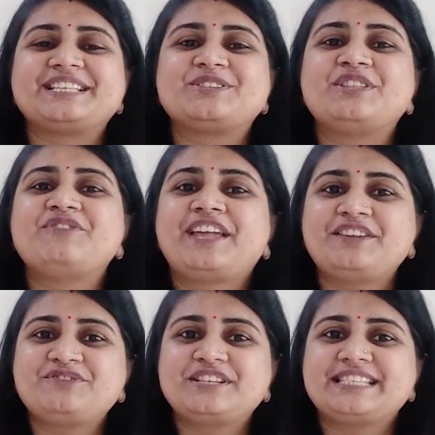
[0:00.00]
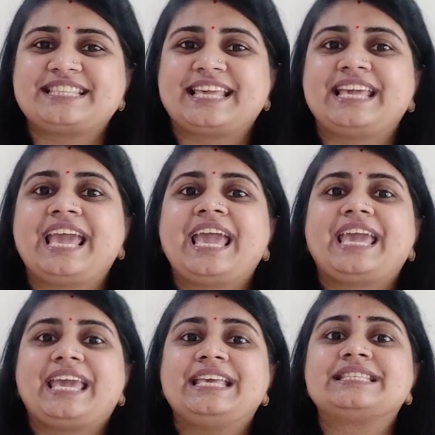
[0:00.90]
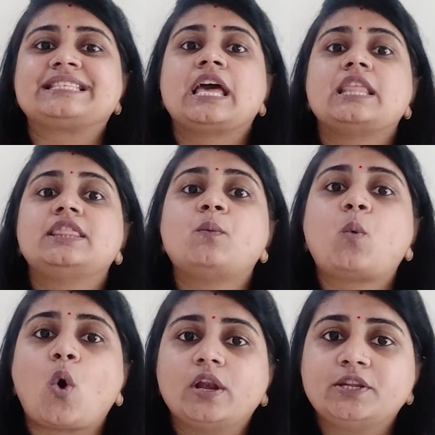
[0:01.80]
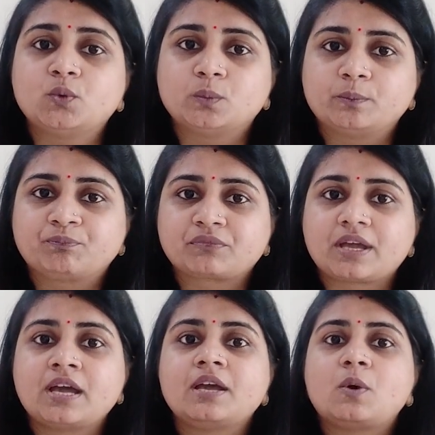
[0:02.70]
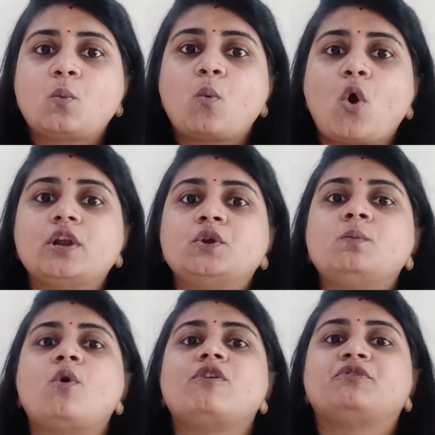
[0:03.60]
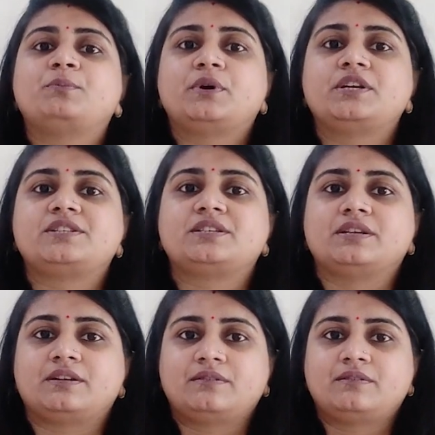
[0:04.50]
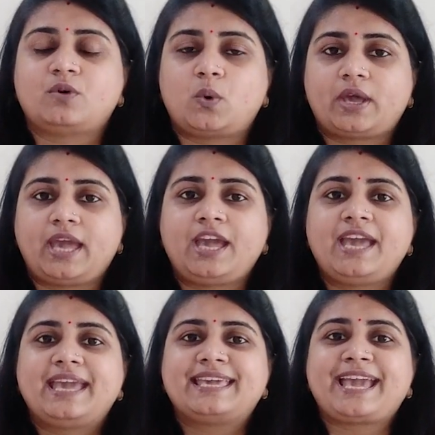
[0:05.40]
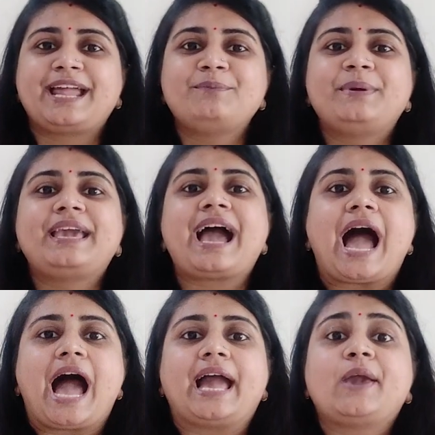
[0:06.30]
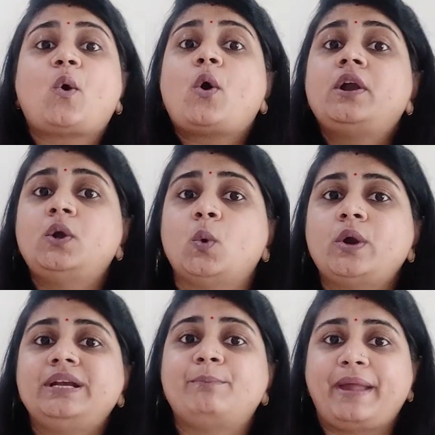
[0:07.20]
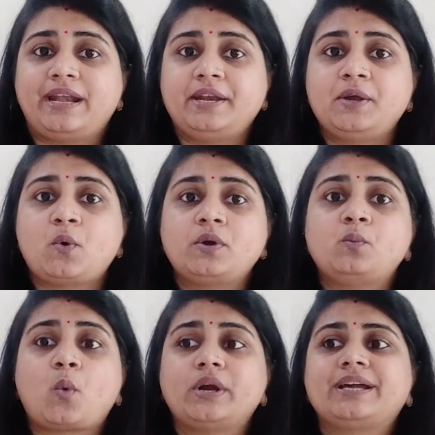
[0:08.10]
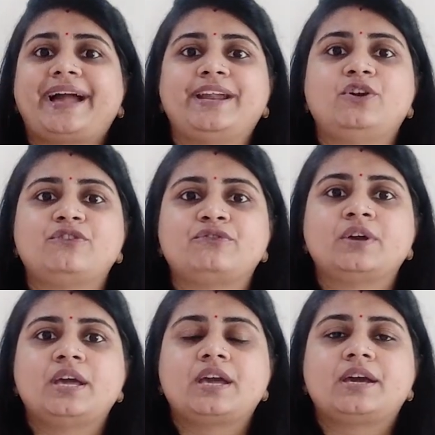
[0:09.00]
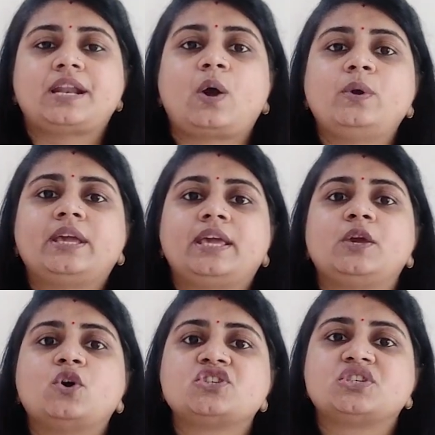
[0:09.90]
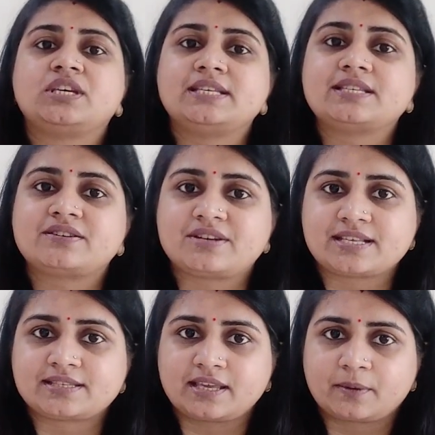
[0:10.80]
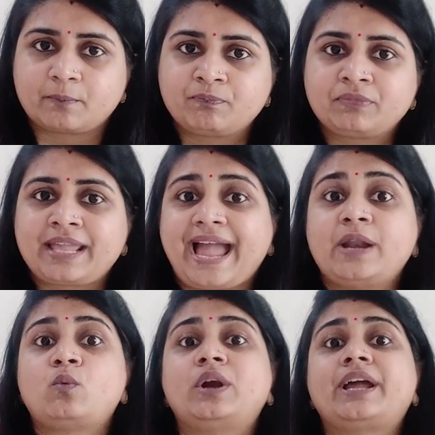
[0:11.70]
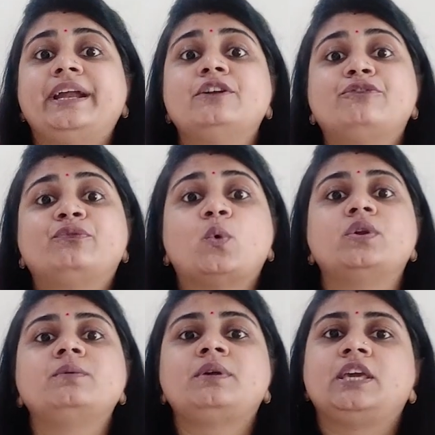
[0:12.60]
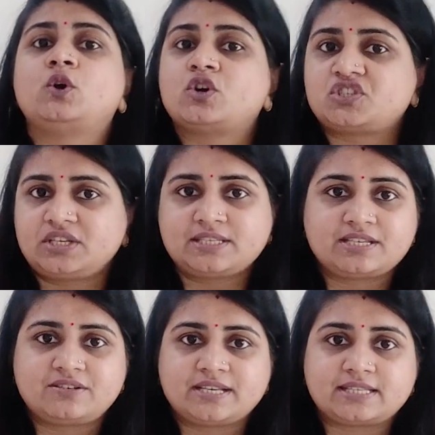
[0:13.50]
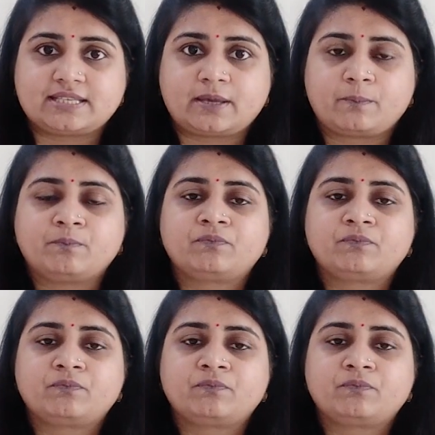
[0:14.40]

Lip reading: So the very first thing is the volume. Volume of a person, okay, can be high or low depending on what kind of crowd he or she is addressing and what kind of forum he or she is addressing.